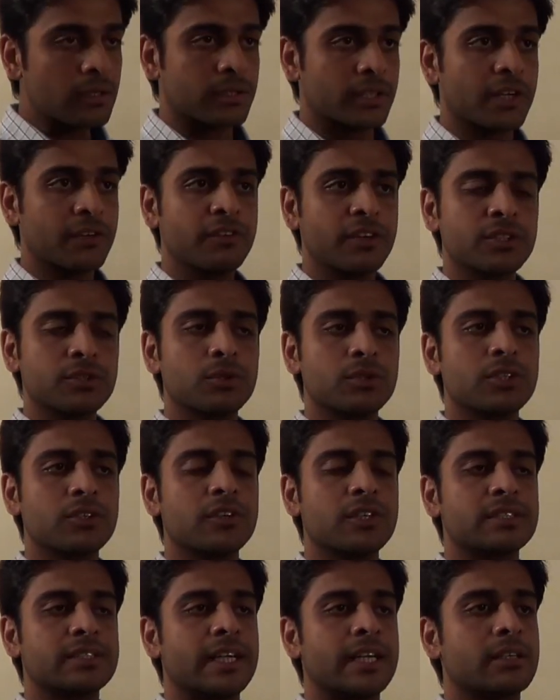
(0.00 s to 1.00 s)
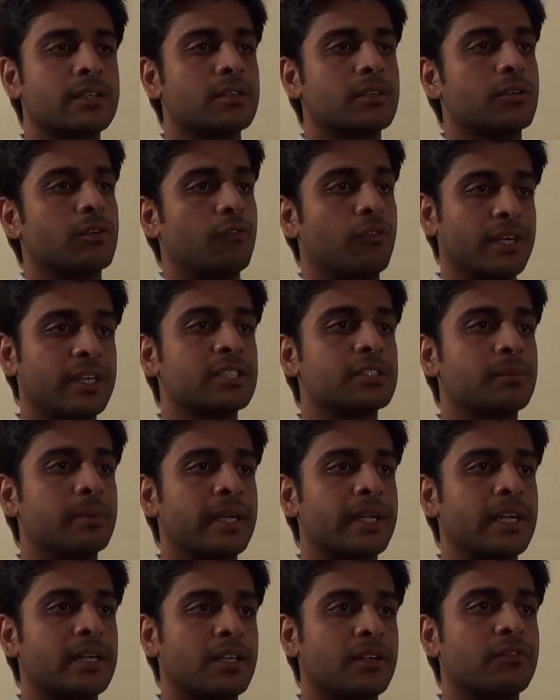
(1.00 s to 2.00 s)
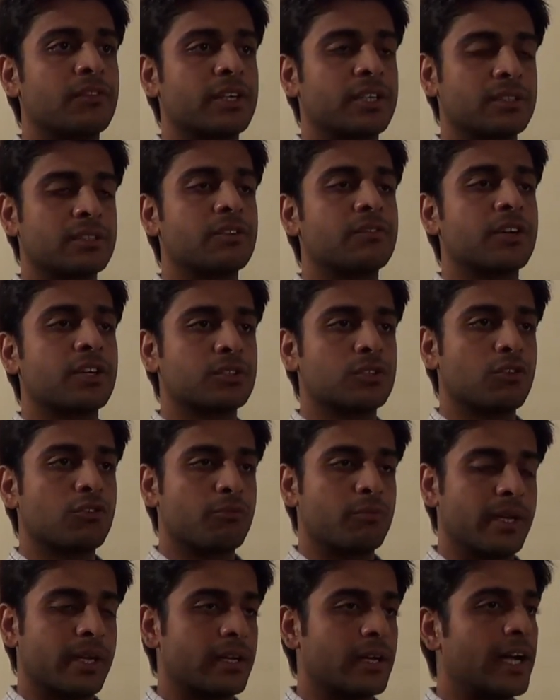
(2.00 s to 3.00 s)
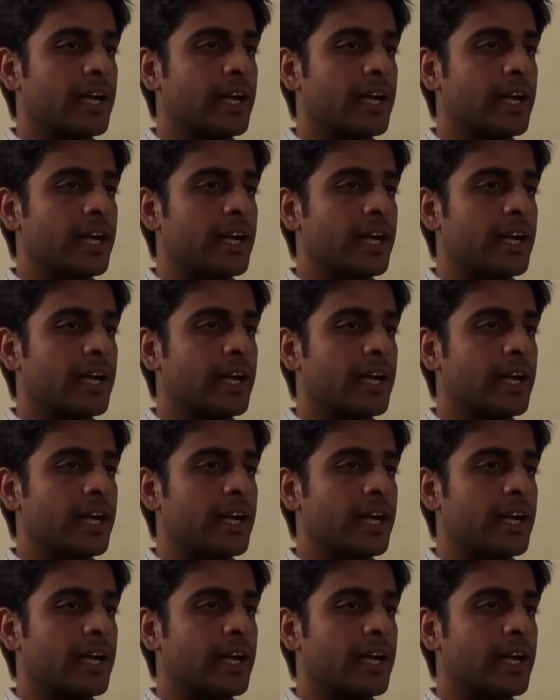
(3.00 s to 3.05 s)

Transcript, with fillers: Their first question was that uh, what is brake and the, what is the function of brake.